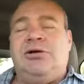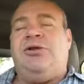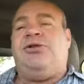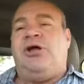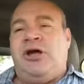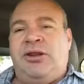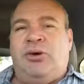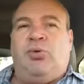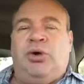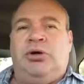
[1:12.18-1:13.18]
thing in the
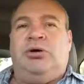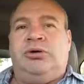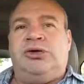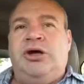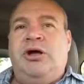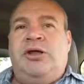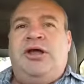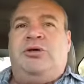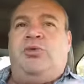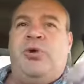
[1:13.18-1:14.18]
world
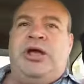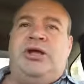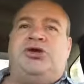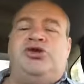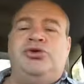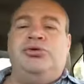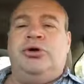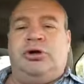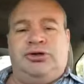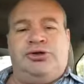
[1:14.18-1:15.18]
that we do
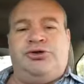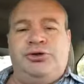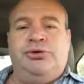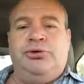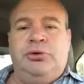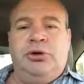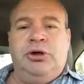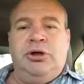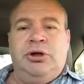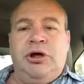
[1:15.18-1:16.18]
not do
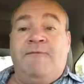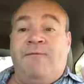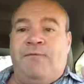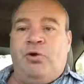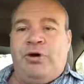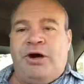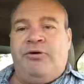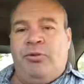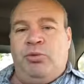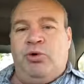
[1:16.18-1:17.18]
for a
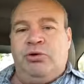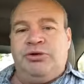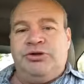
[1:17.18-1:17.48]
reward.